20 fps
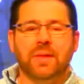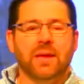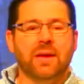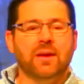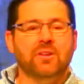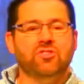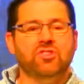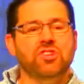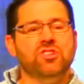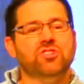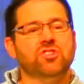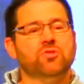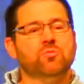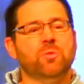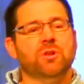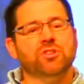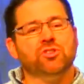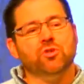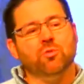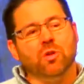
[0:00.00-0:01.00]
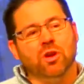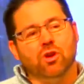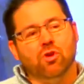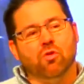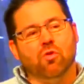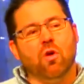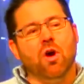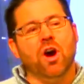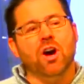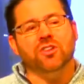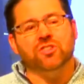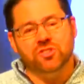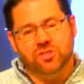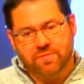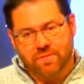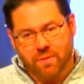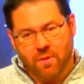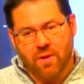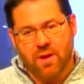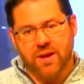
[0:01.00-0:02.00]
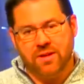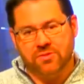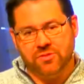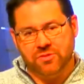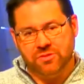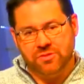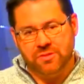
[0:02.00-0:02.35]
And Jesus went to a cross for us.